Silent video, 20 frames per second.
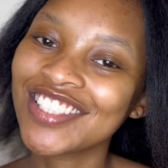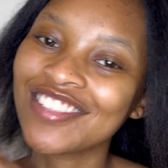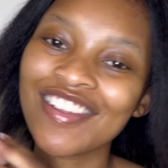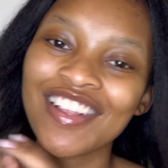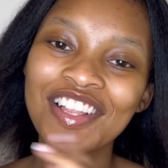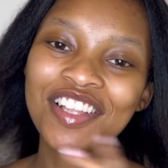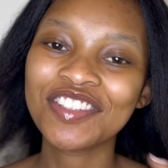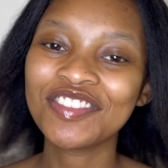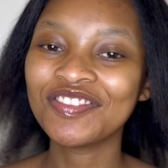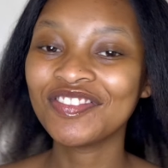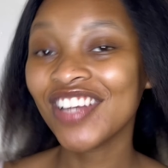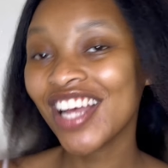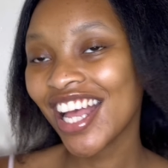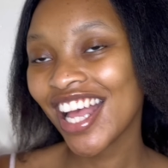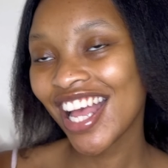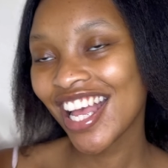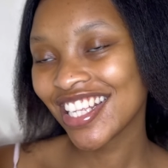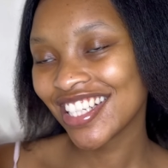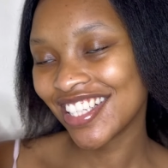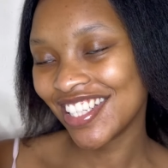welcome
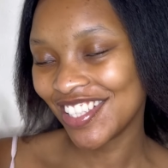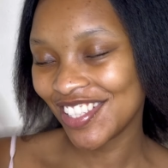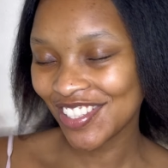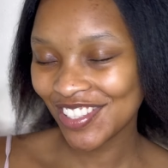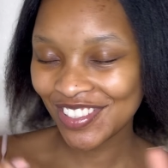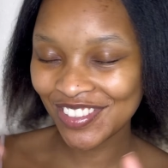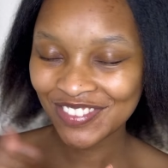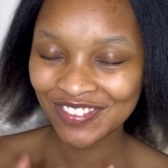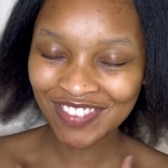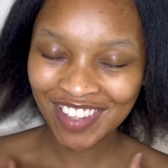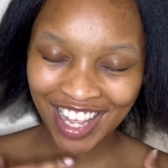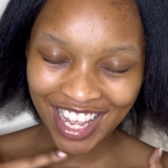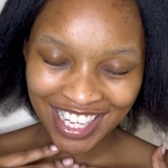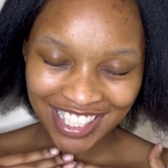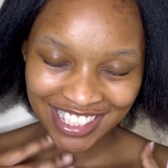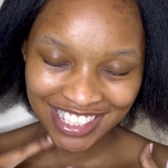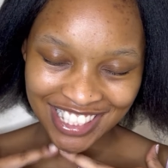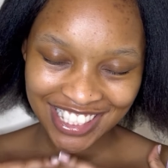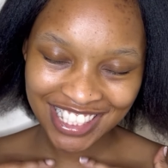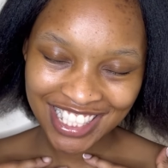back to my
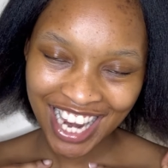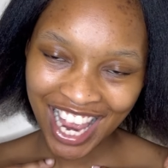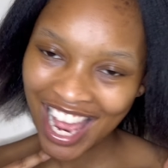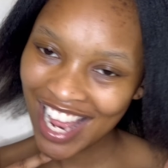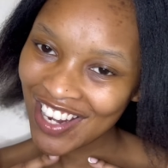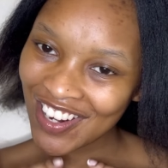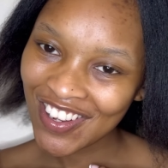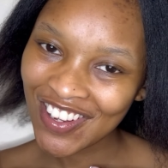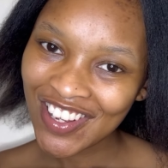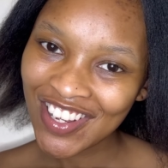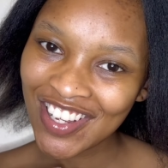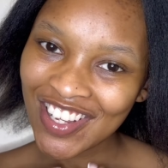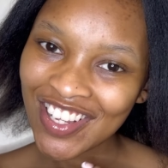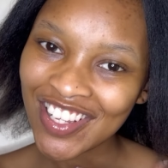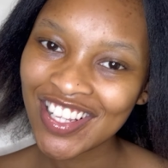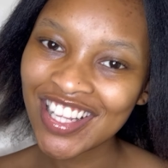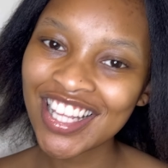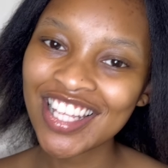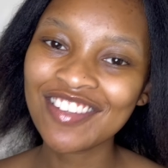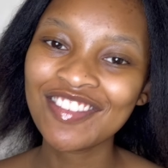
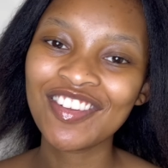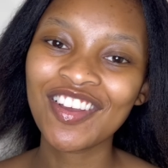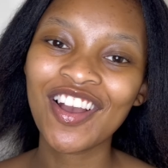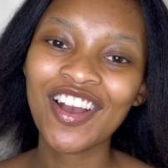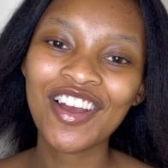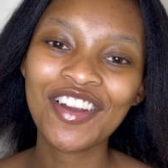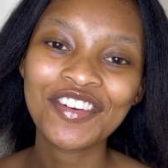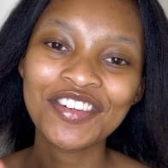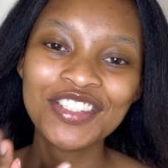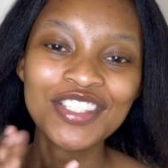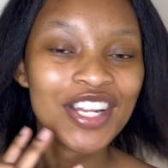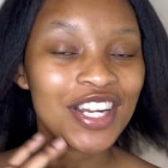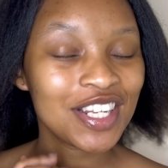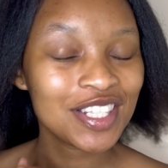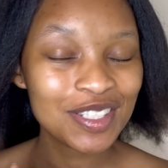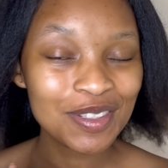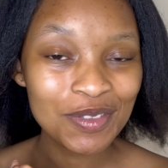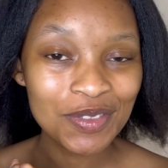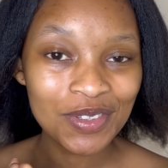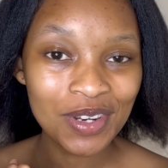channel. If you are a returning
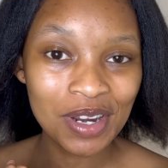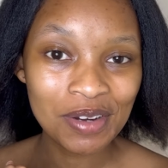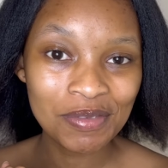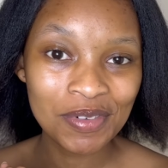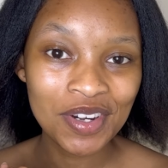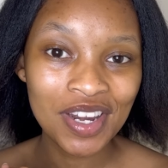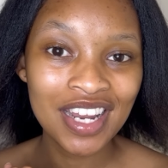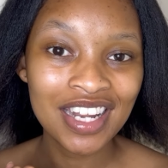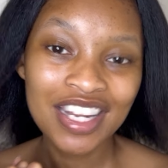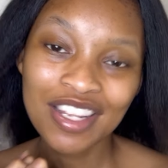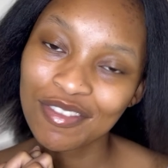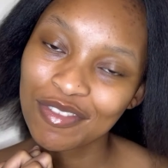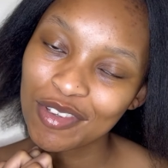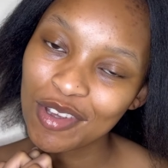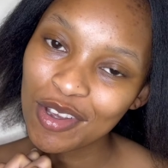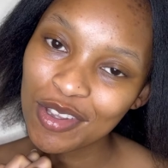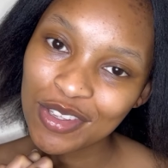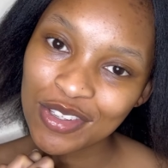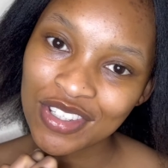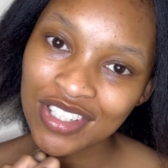subscriber and if
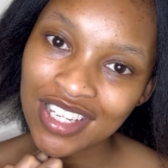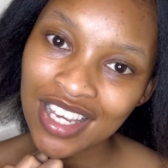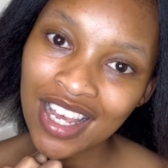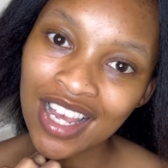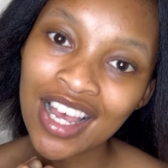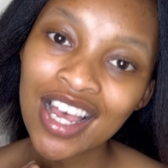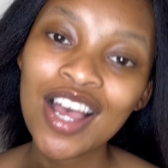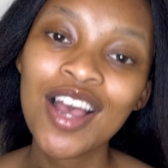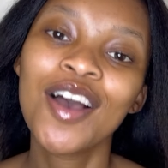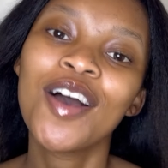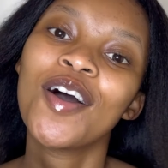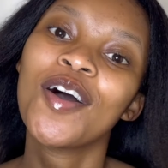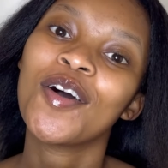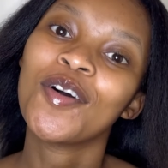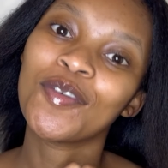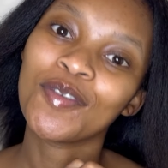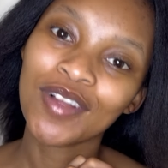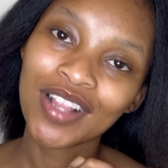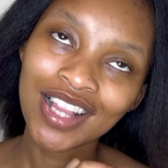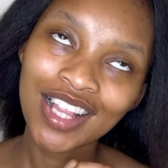you're new here,
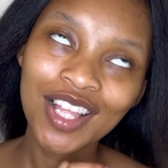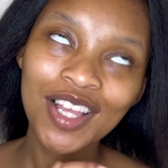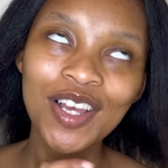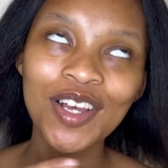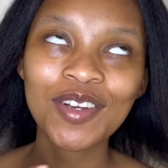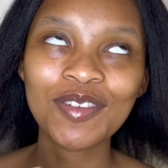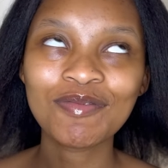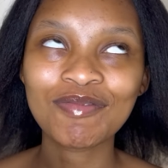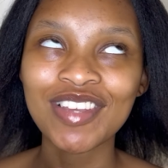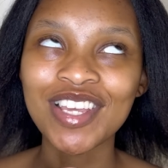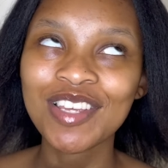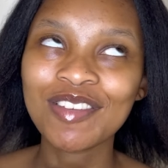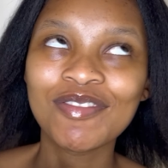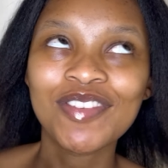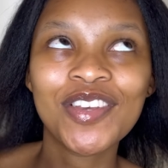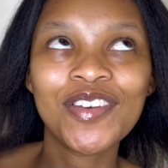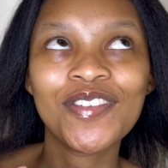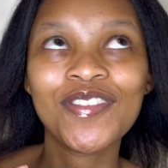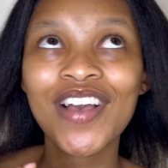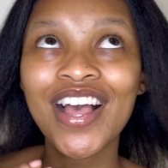welcome
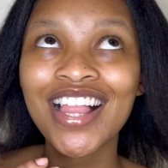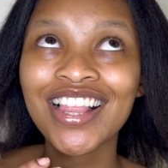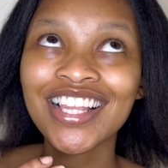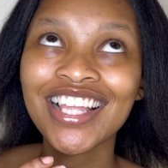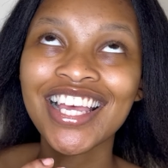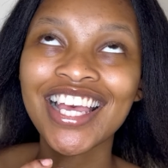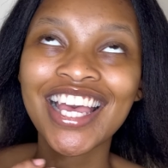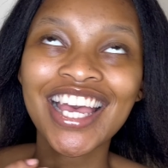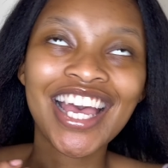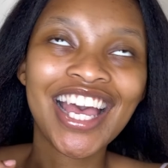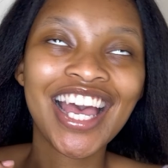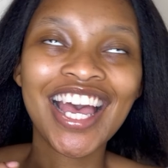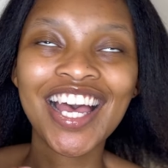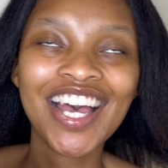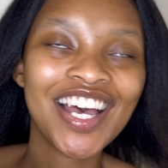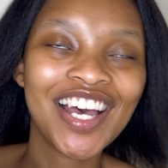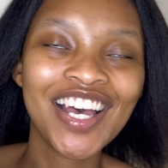baby, welcome.